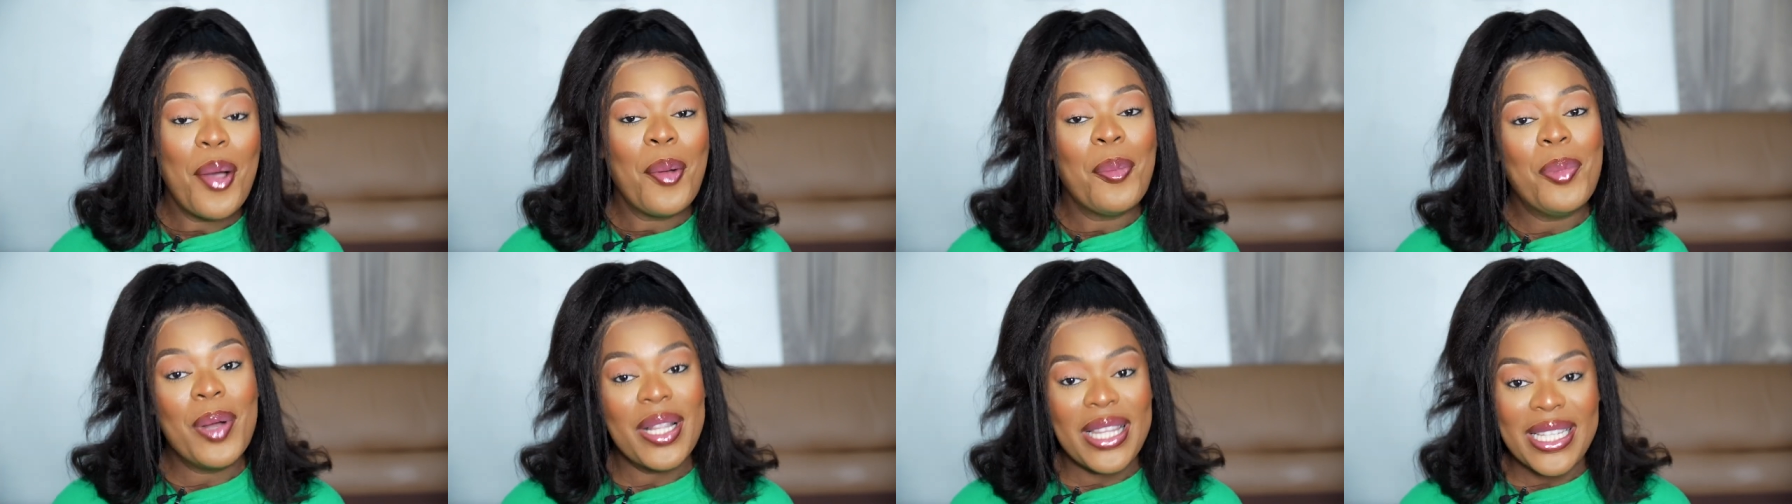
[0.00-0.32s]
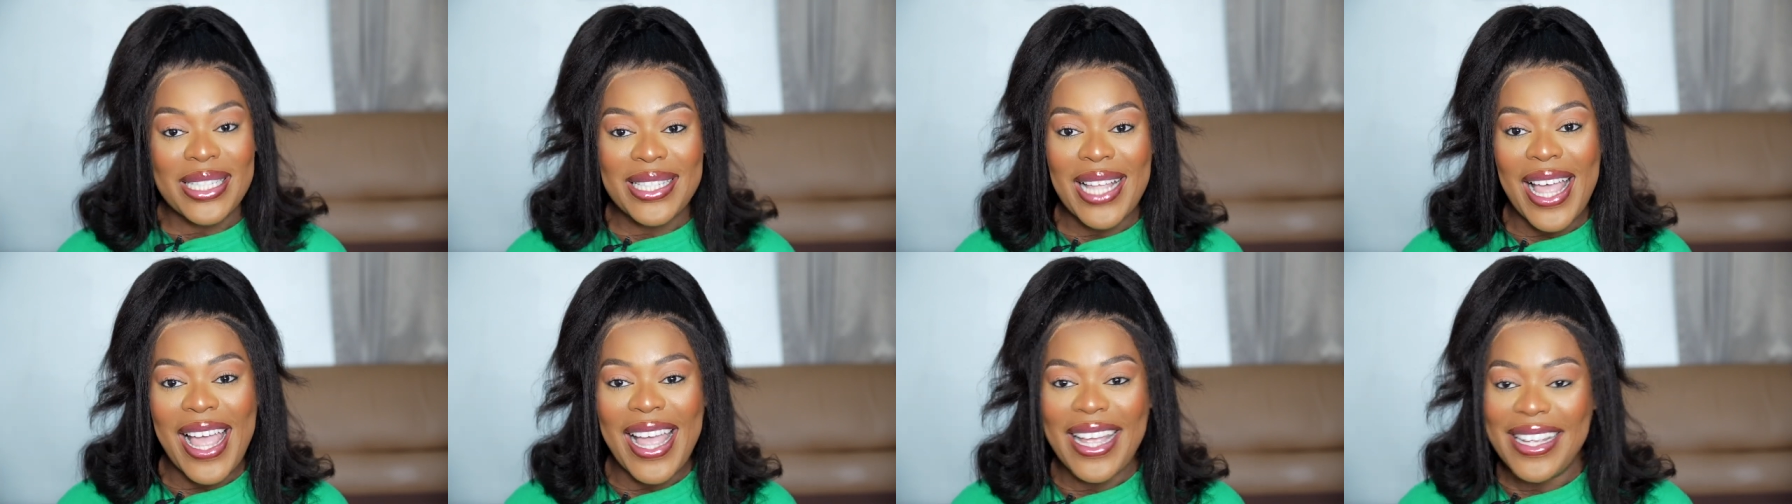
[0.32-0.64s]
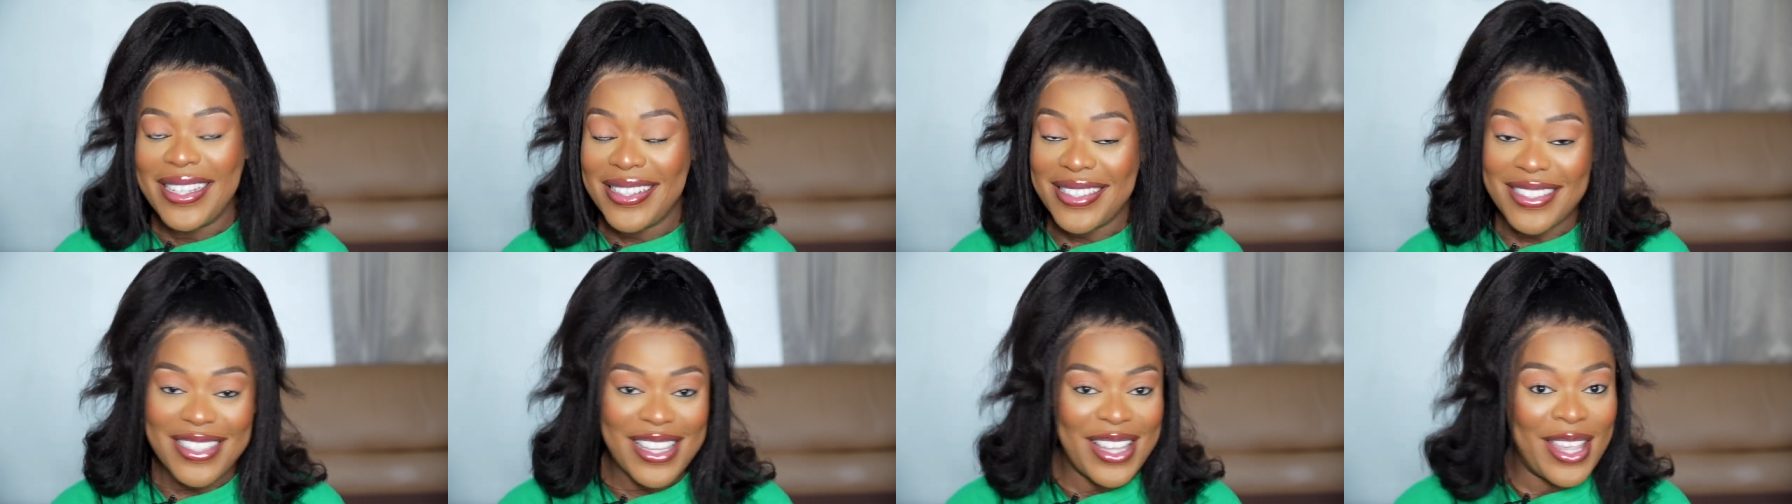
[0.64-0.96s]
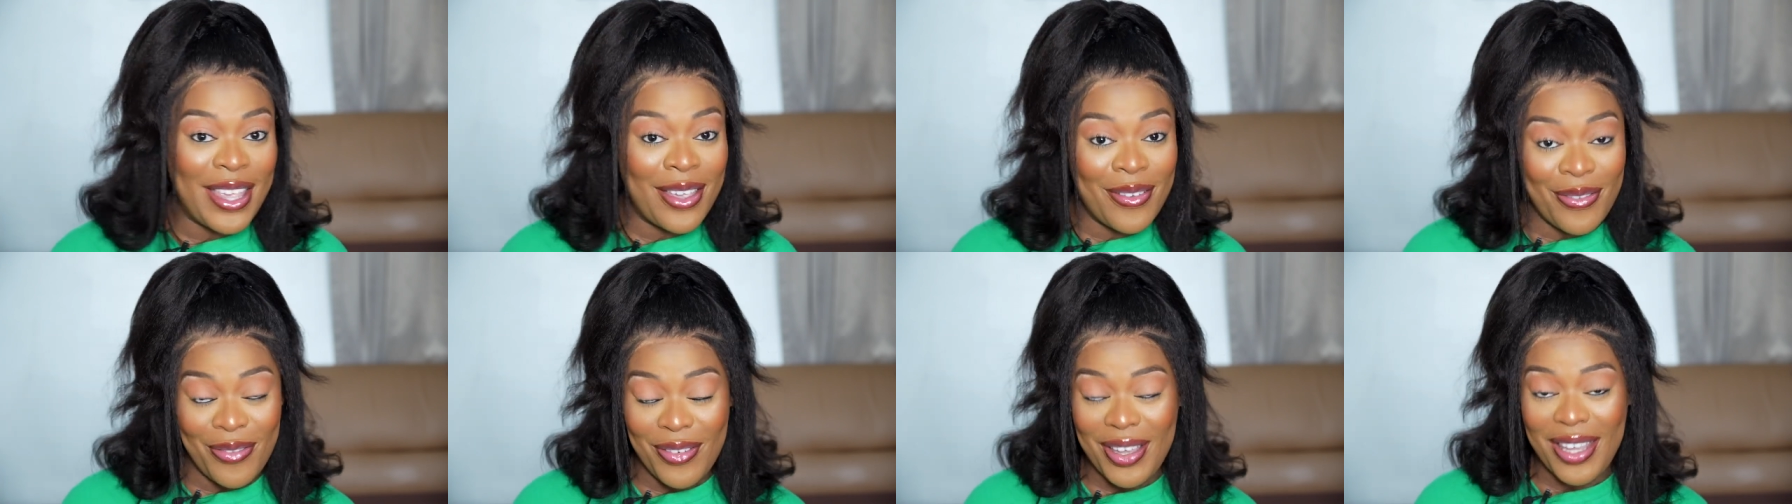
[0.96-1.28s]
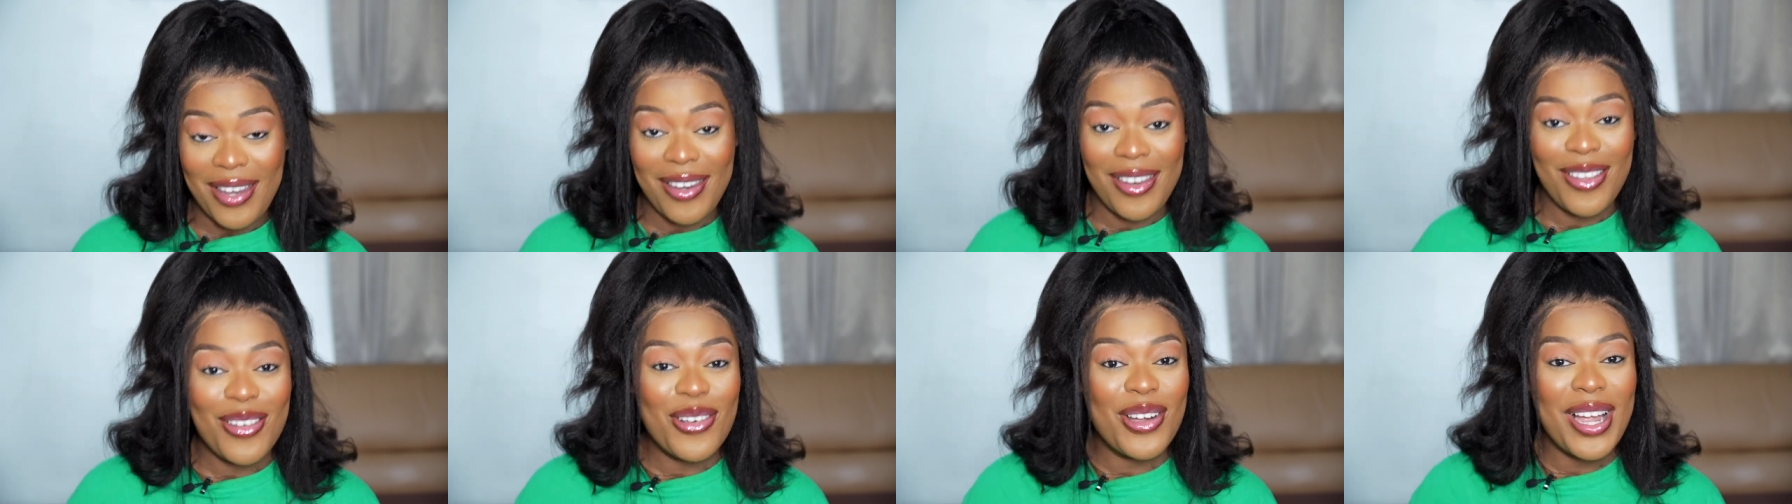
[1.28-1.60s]
But this hair is
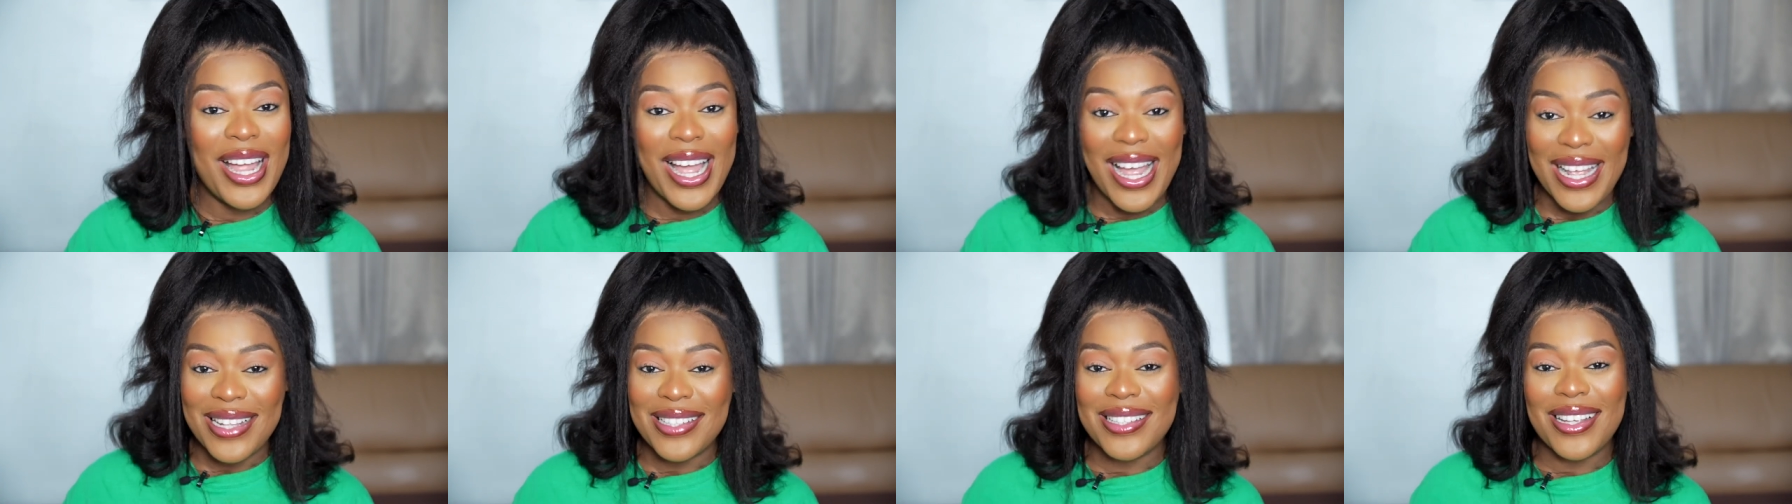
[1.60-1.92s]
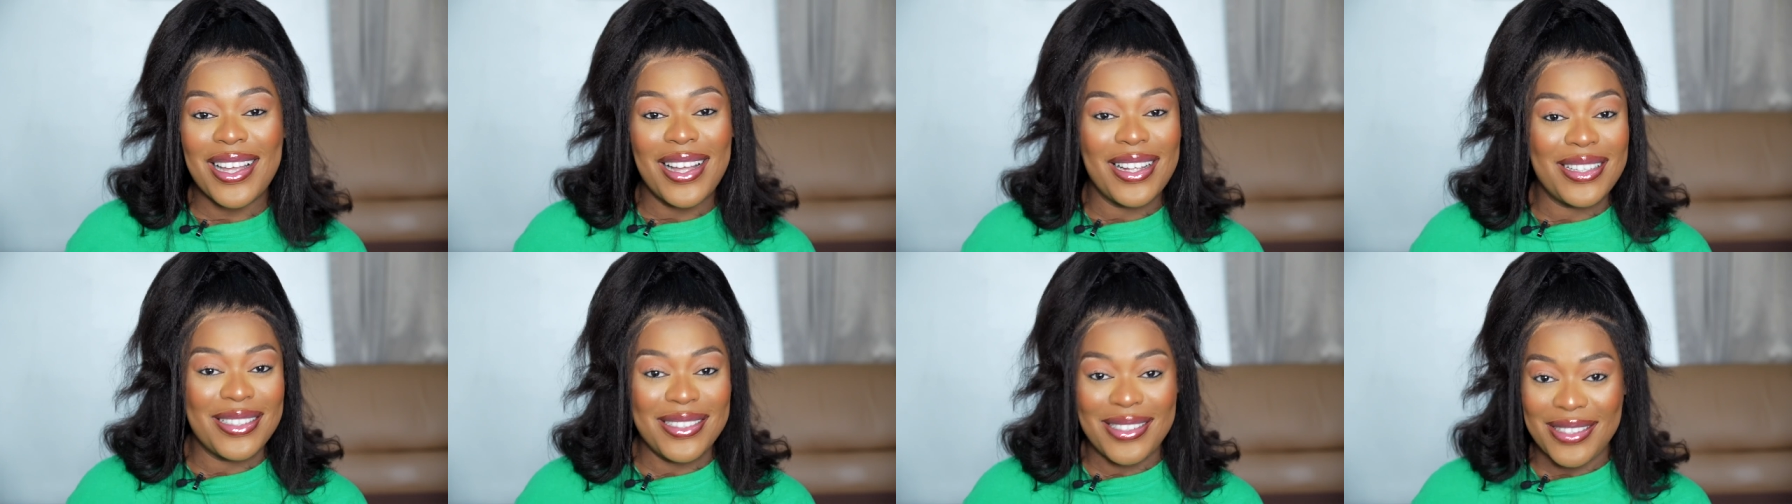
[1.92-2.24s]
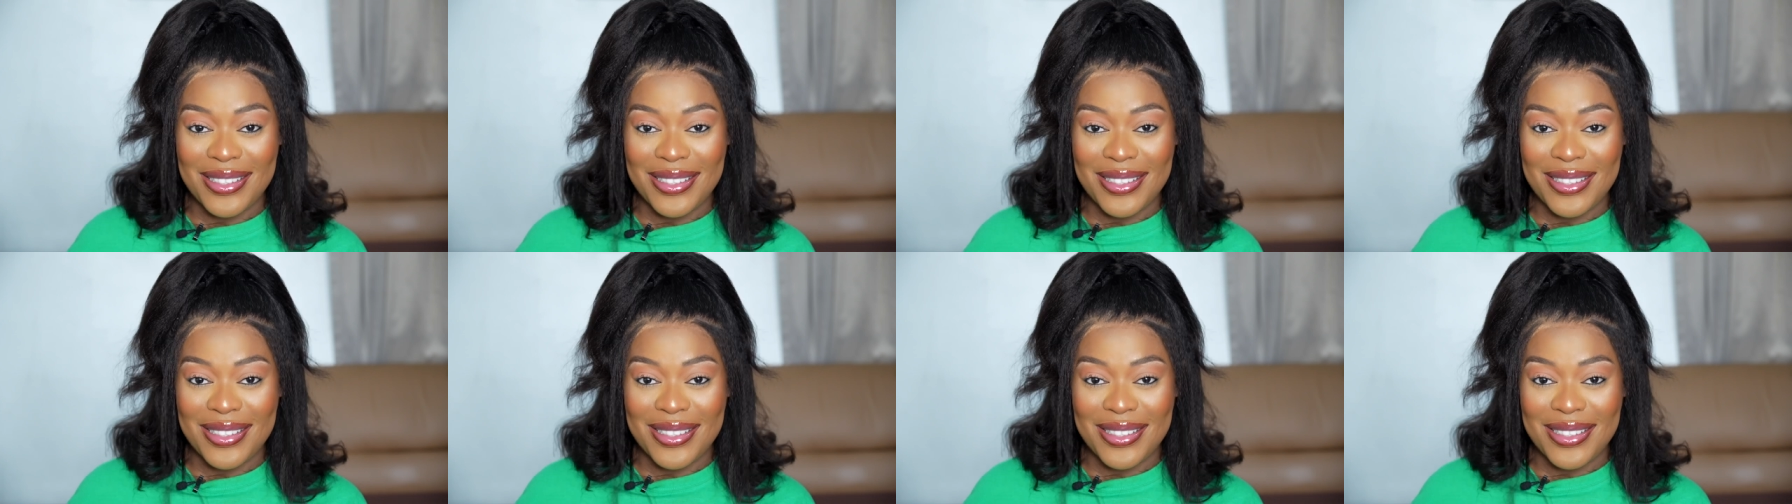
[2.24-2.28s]
giving. You guys can